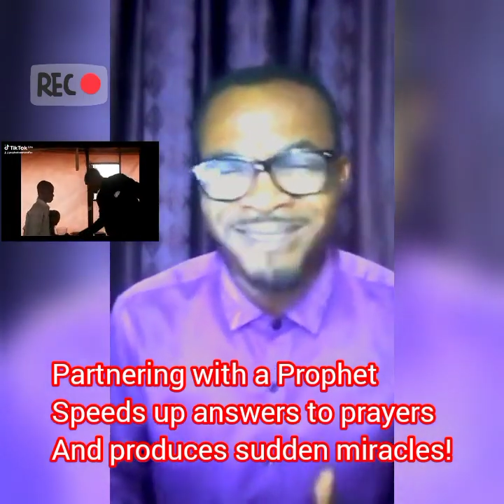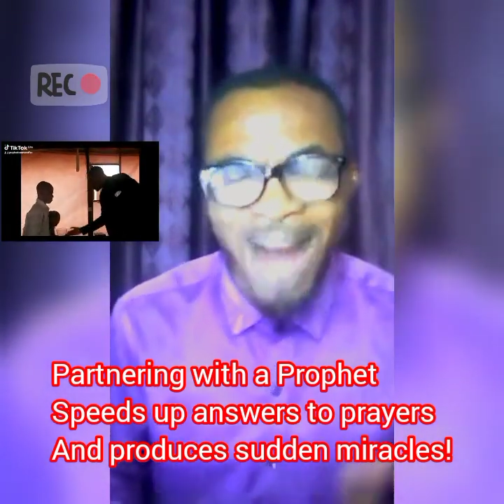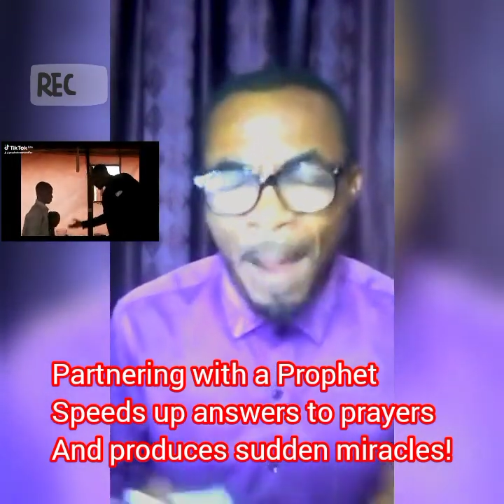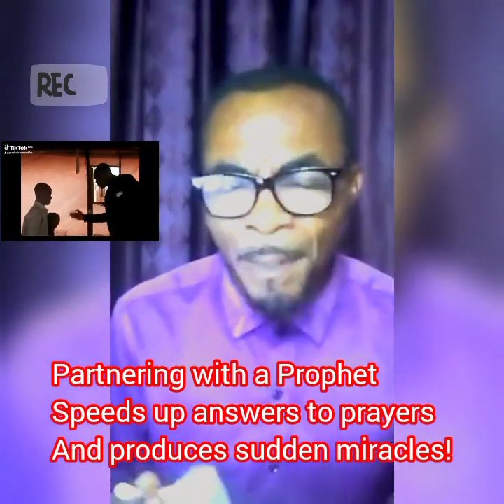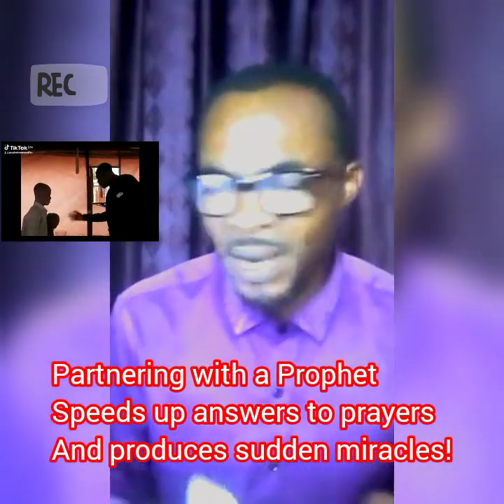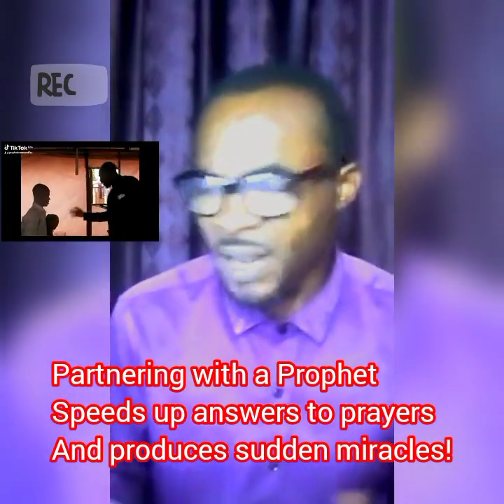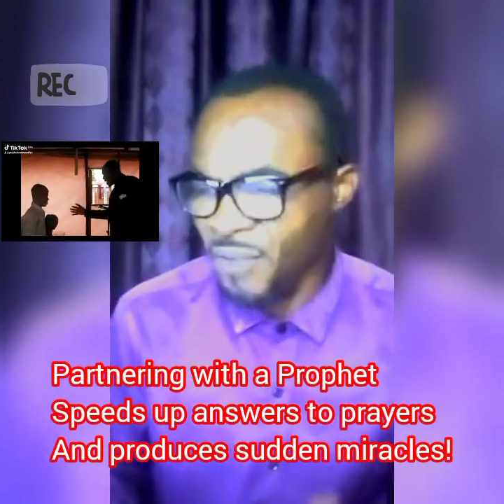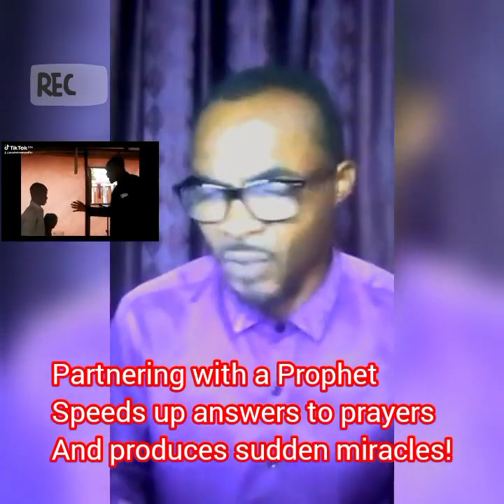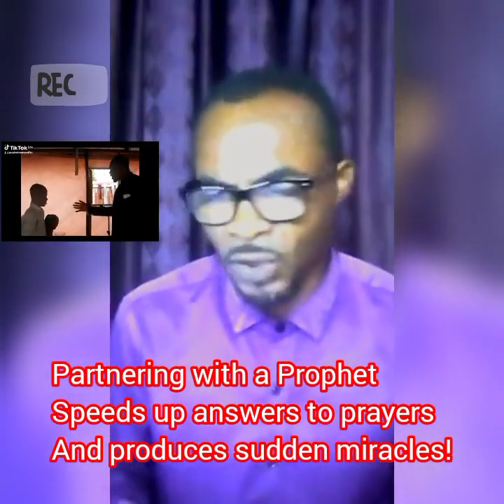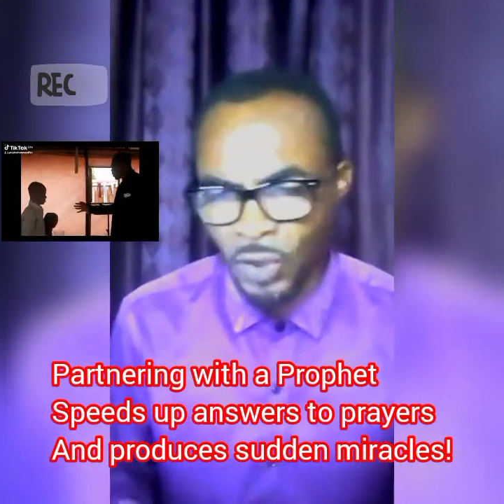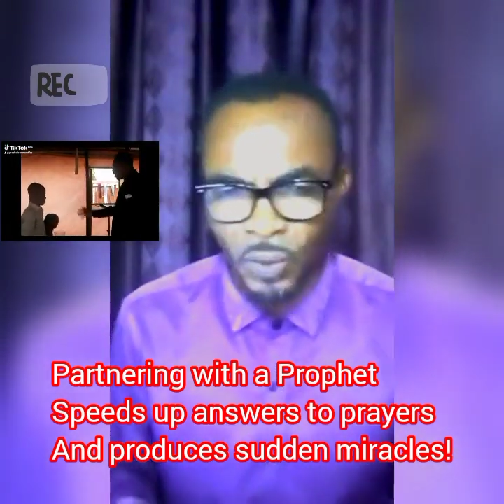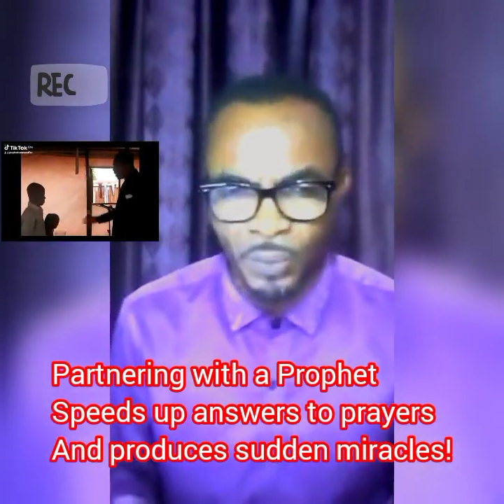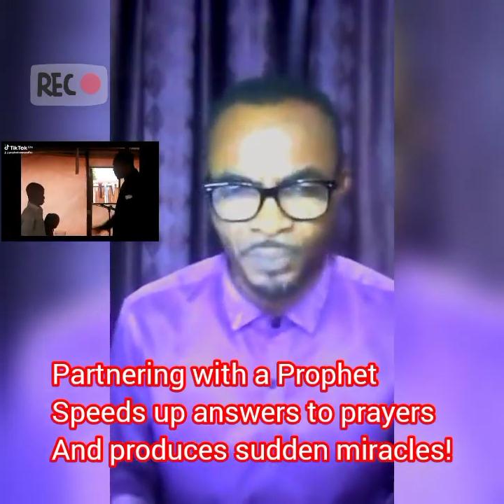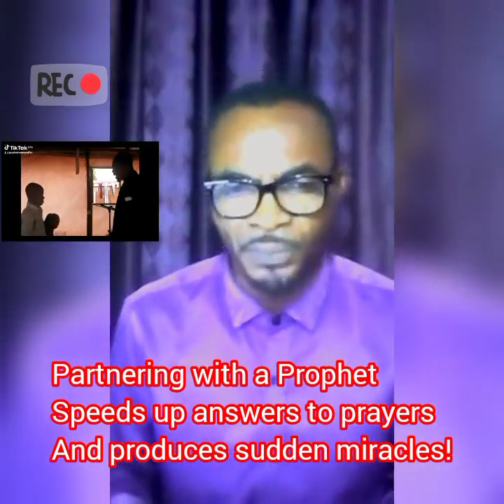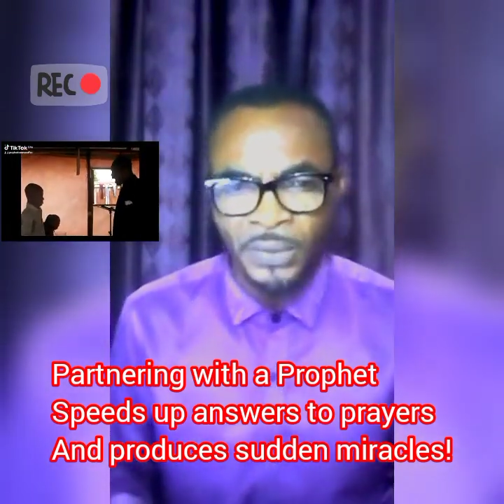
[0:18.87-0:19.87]
rapidly for
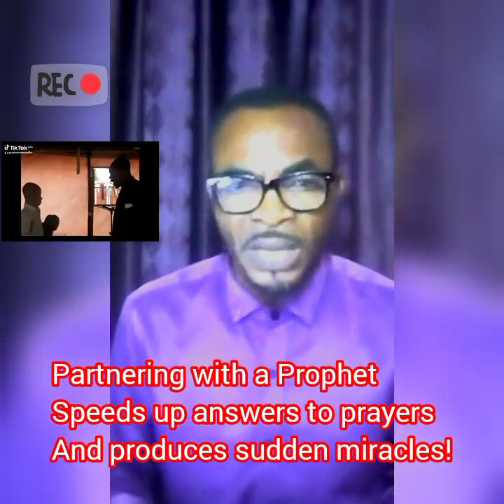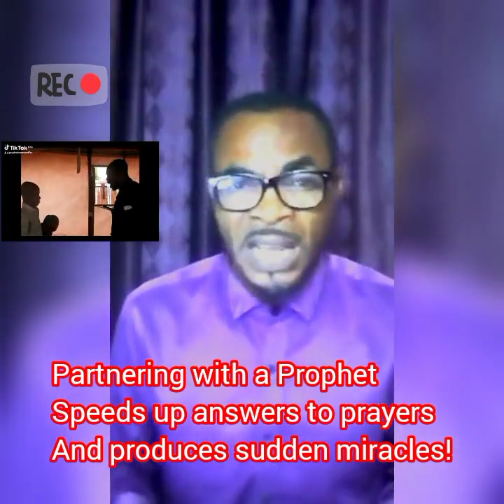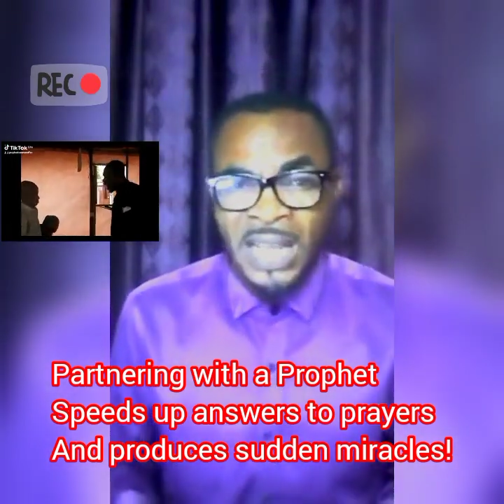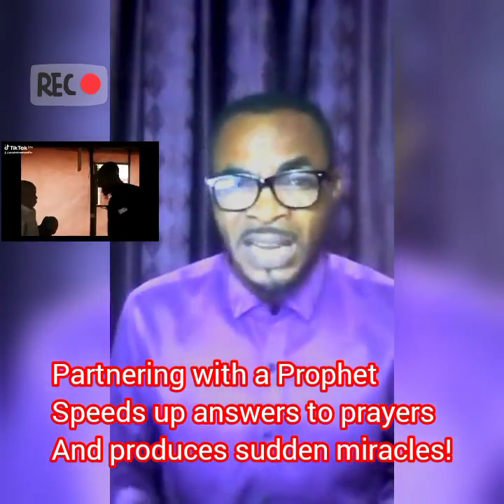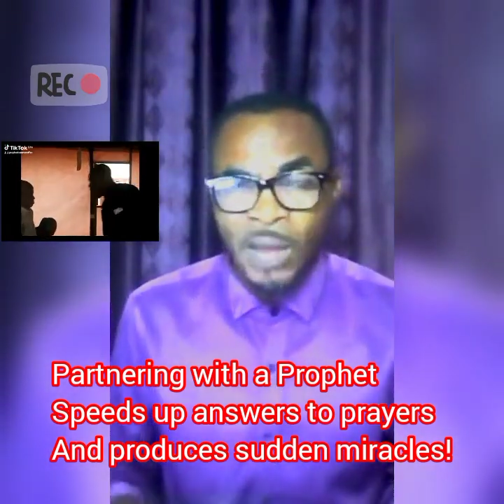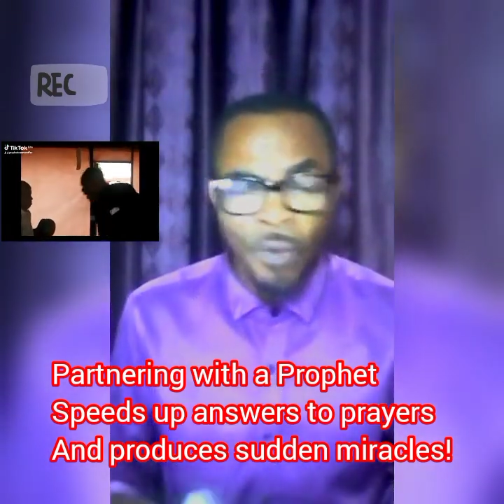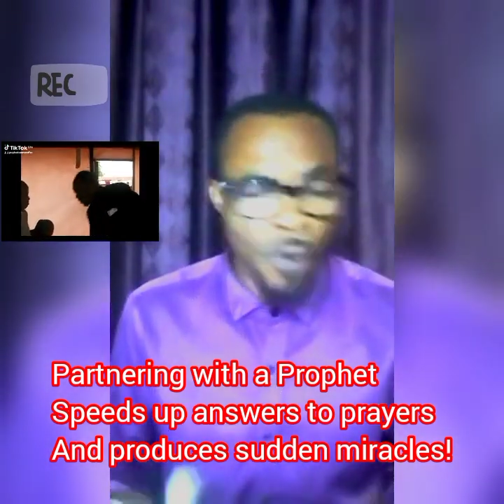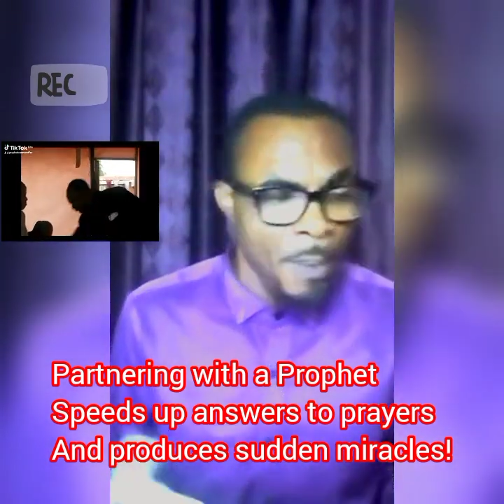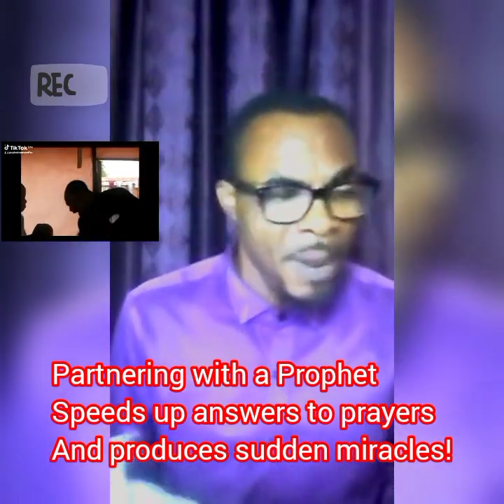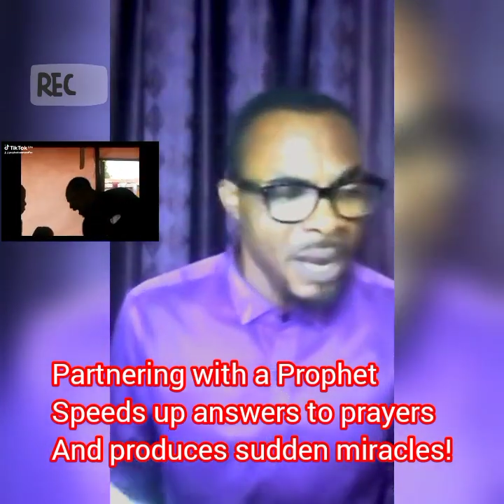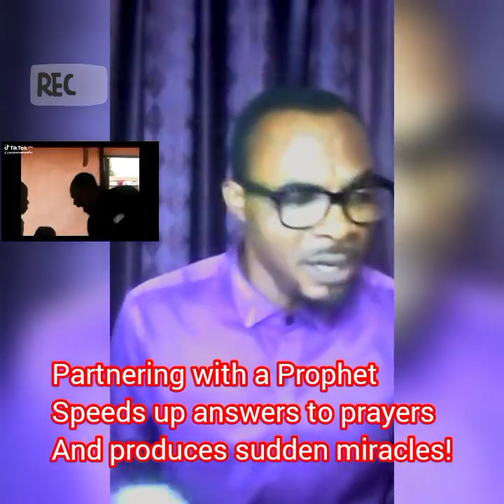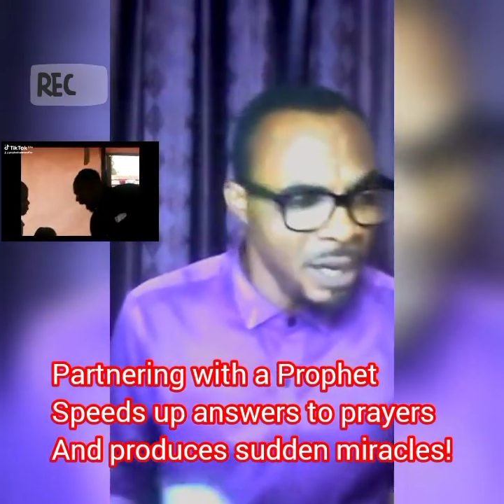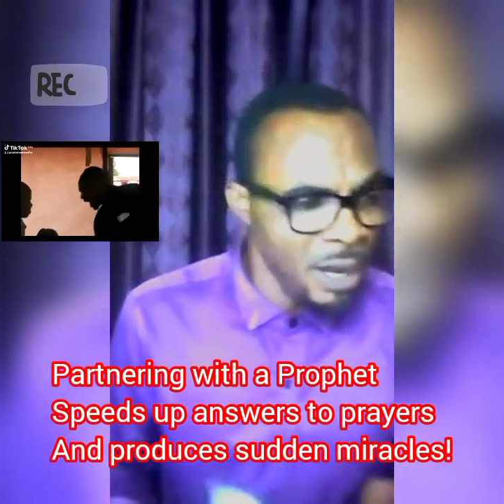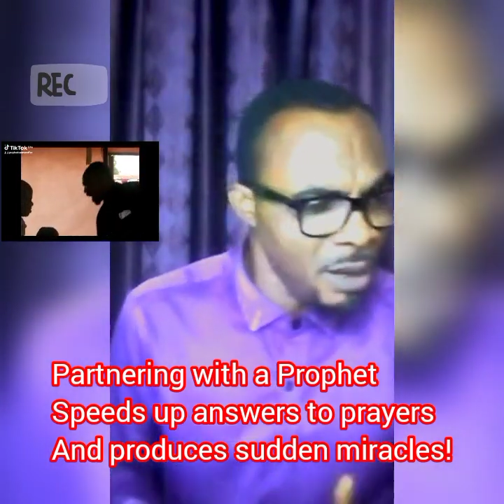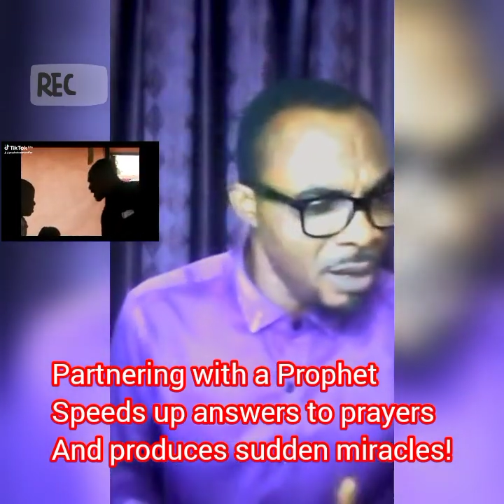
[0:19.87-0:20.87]
you. The
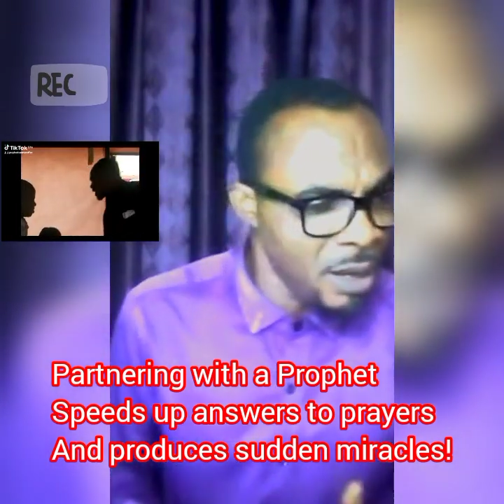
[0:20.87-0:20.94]
woman,